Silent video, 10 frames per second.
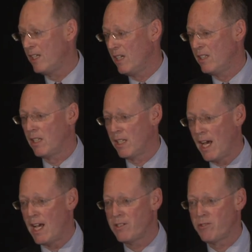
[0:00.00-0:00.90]
in the
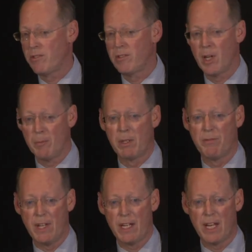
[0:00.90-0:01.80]
last couple
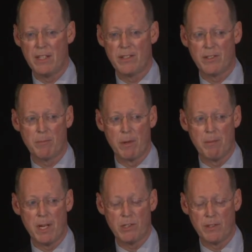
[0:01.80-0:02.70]
of decades, as has been
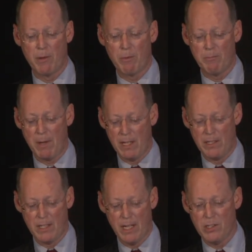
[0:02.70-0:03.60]
mentioned, that we've paid
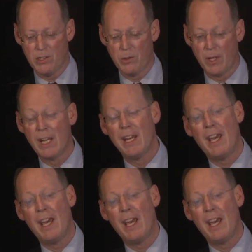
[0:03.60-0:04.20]
attention to it.